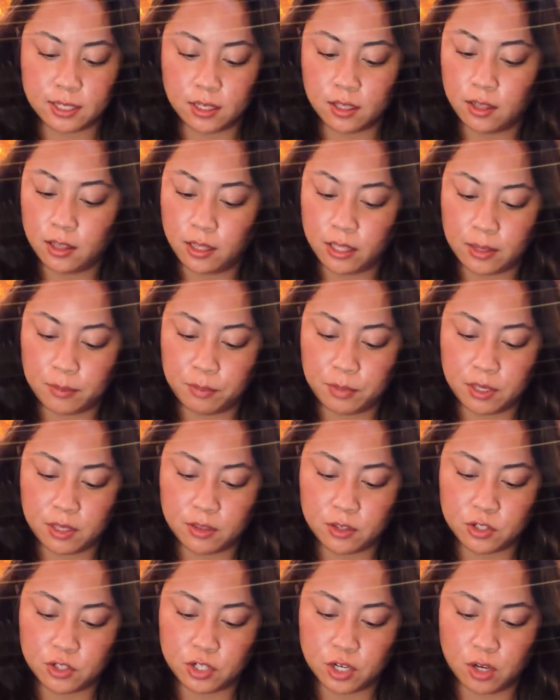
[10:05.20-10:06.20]
a clip in
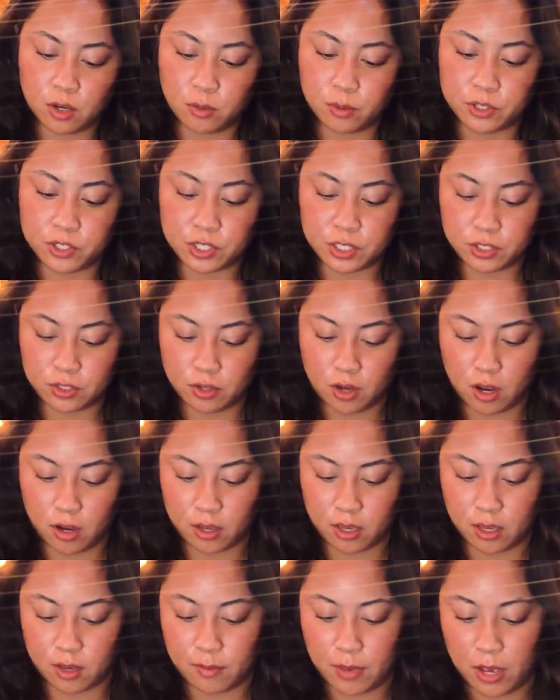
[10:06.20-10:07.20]
the show where she's
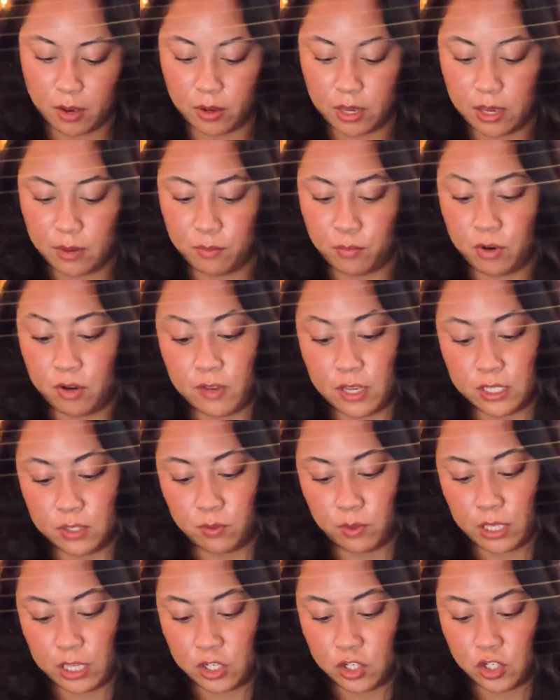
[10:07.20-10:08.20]
talking about a previous
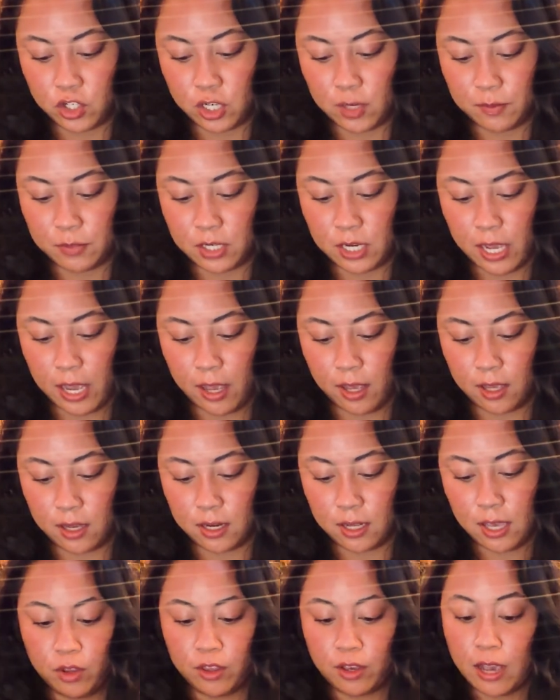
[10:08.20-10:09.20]
relationship she
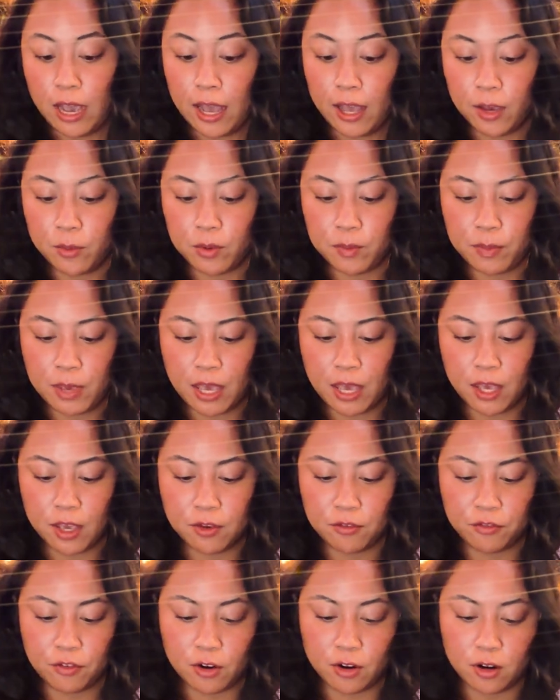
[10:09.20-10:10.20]
had, where the guy would pay
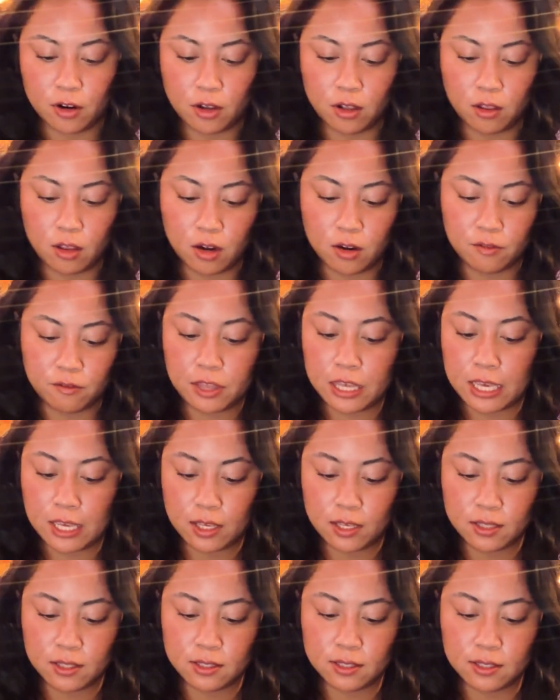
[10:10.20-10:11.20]
for a lot of
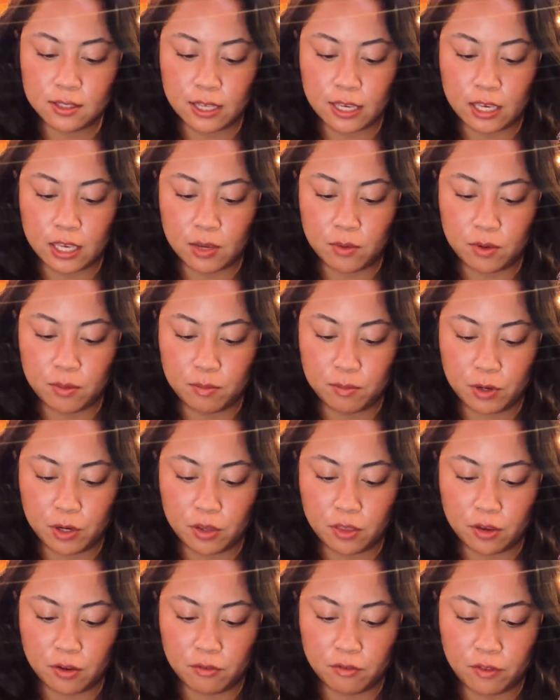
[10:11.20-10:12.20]
things, like he would book
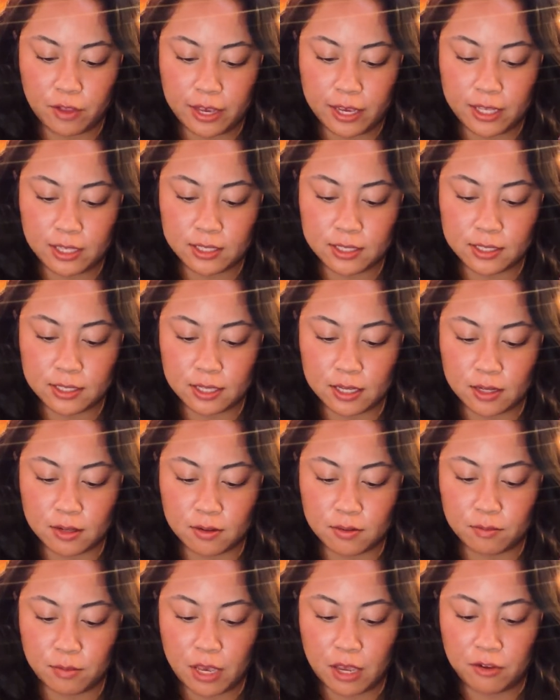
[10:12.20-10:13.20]
their flights
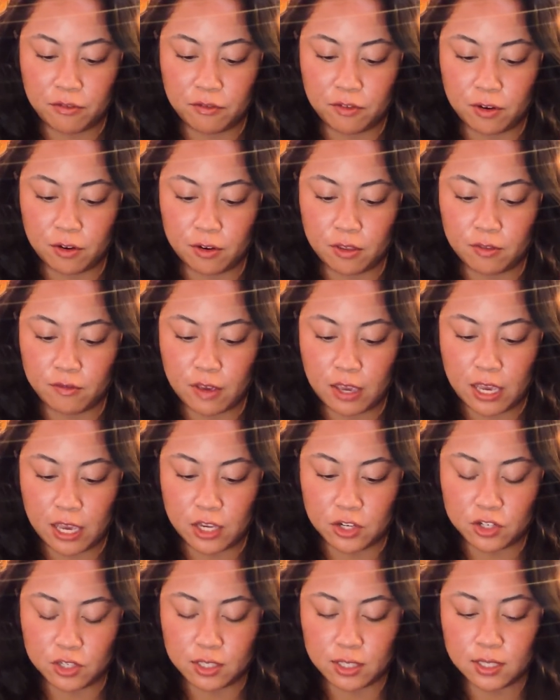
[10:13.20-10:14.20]
and pay for the
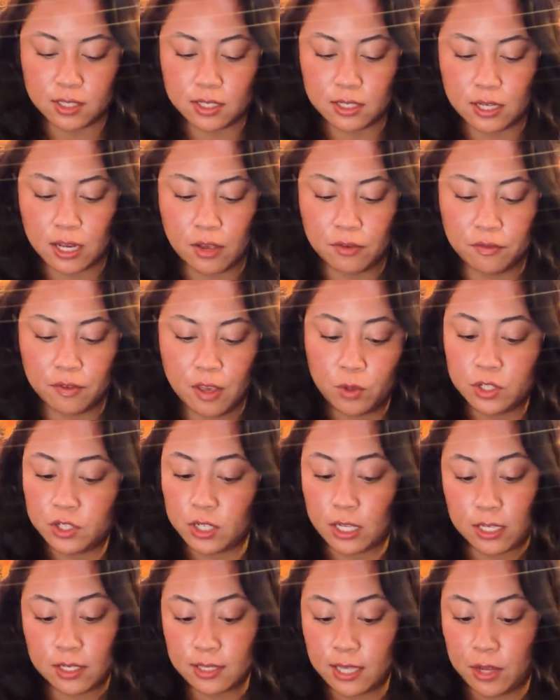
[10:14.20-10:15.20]
vacations and stuff, which
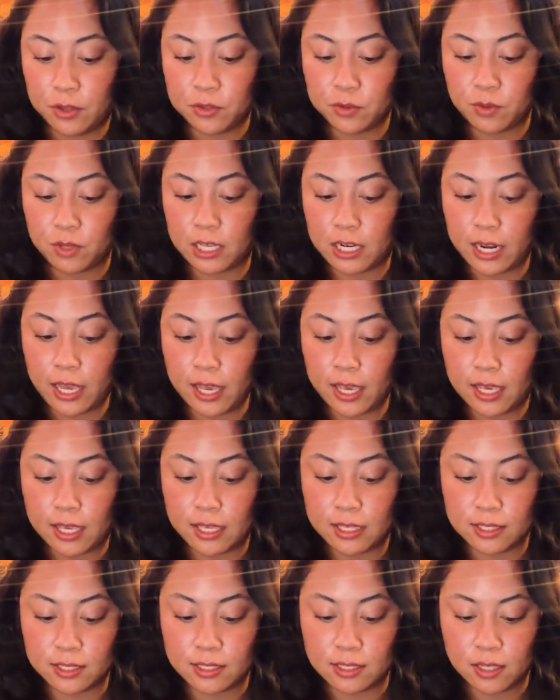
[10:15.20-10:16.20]
like sounds really
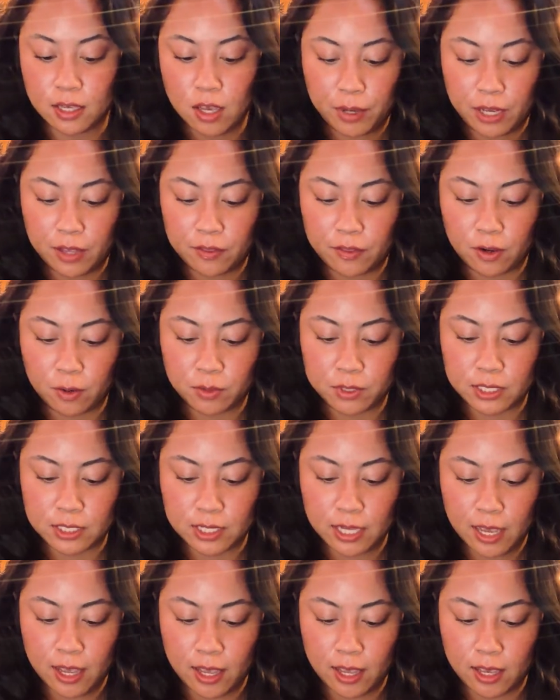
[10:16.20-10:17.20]
nice, but there was a
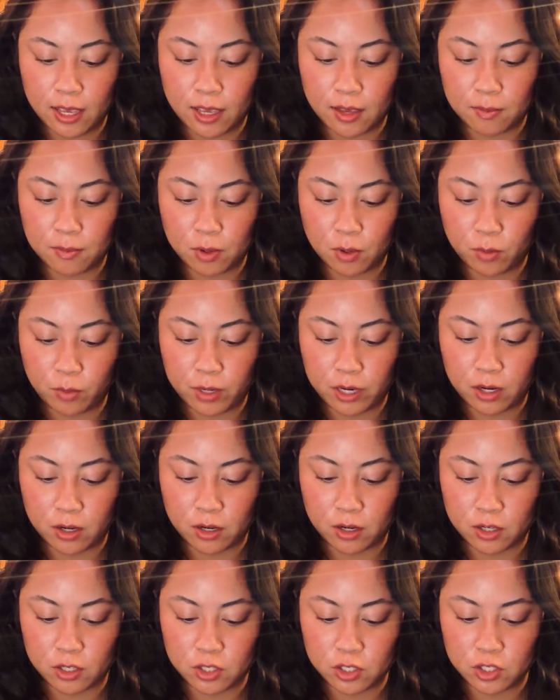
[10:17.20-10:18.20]
time
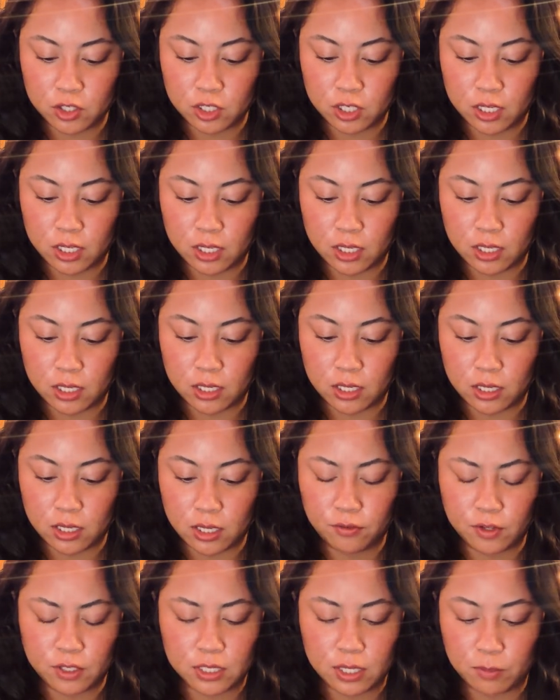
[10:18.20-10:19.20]
where she,
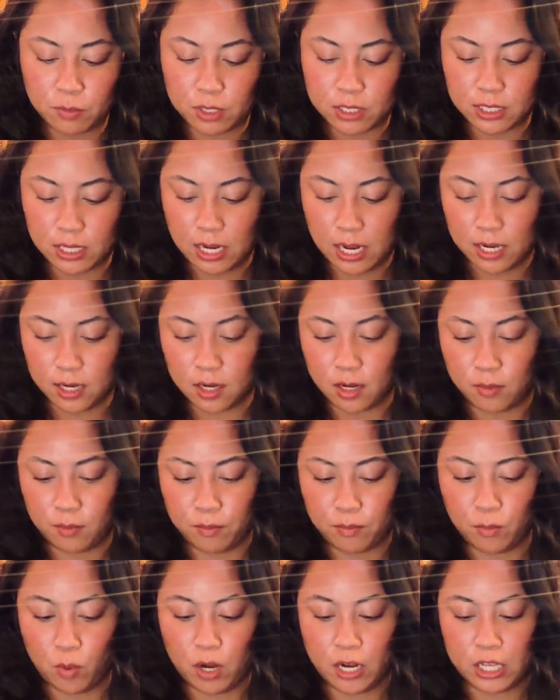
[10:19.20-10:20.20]
for some reason, ended up
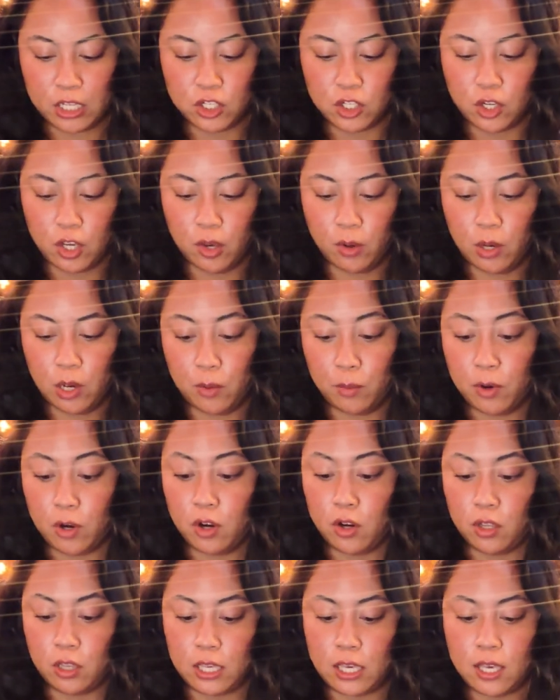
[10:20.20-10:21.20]
wanting to go home
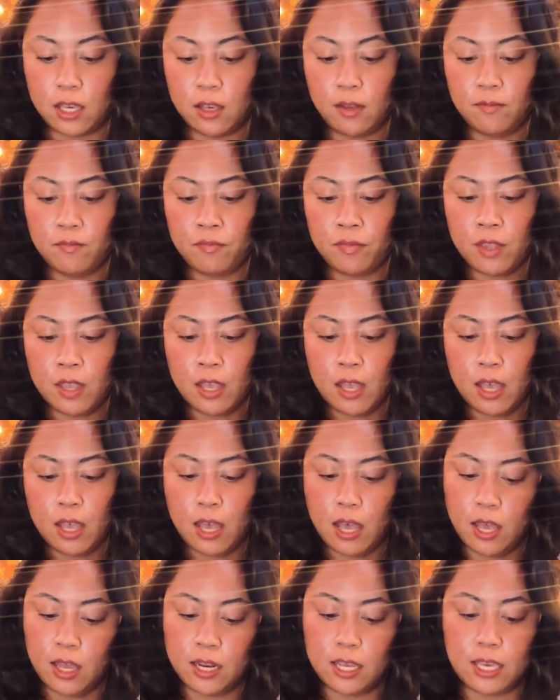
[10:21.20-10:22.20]
early,
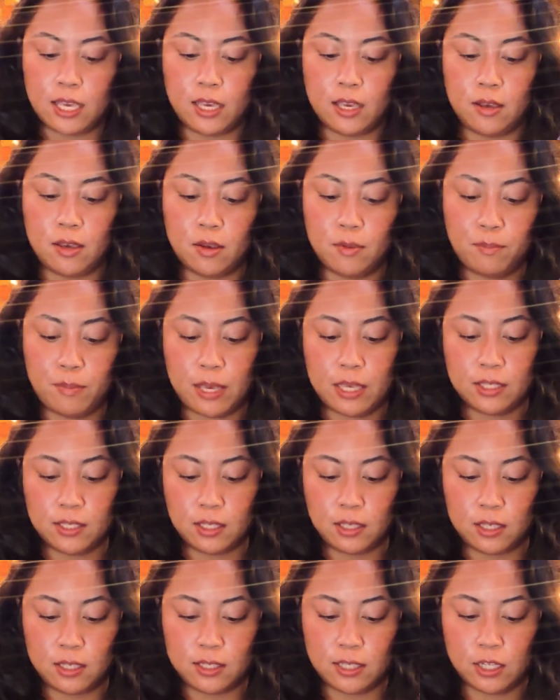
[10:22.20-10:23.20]
and he
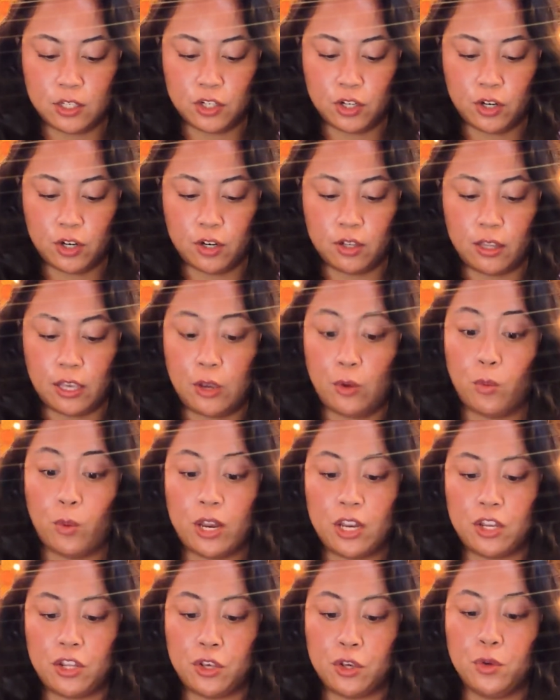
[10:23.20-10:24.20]
basically said to her, like, when
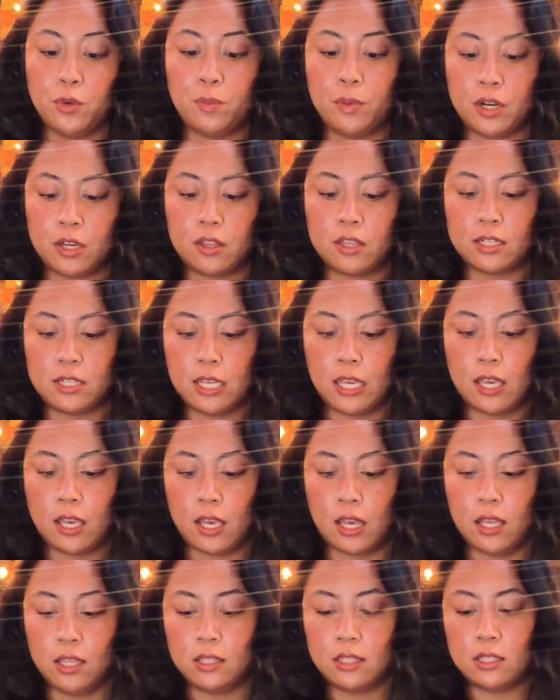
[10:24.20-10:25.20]
you book the
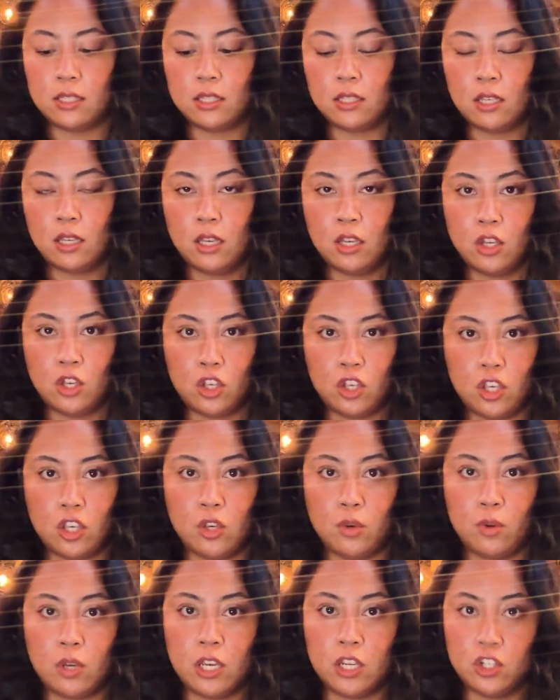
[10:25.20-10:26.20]
tickets,
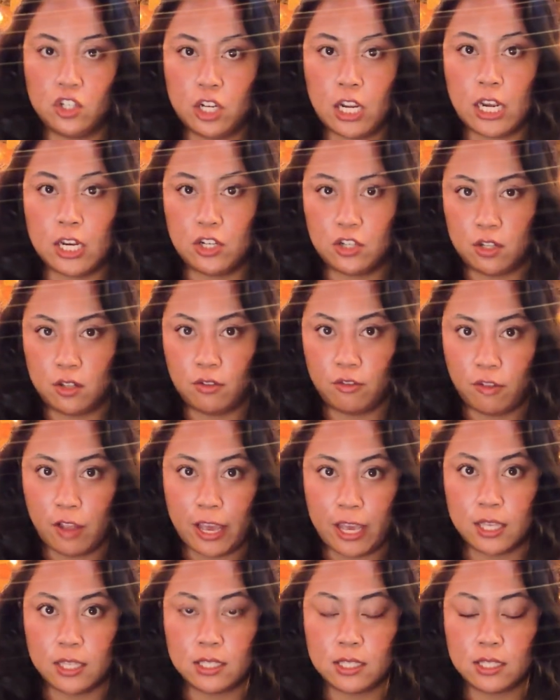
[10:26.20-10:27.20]
you can change the
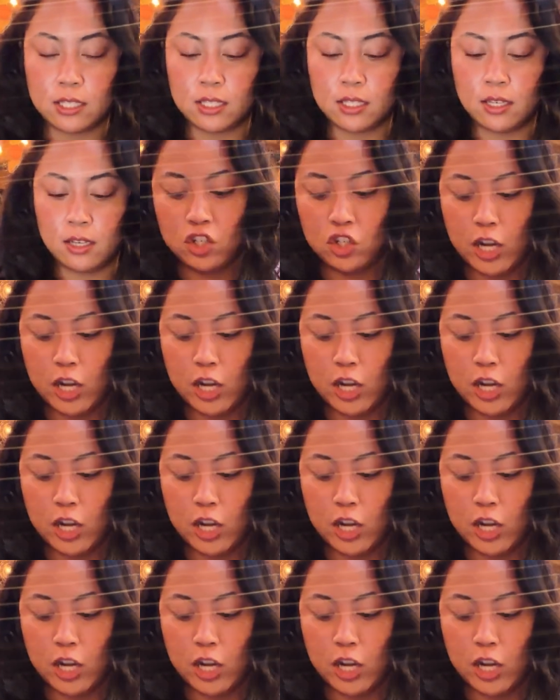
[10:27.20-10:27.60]
flights.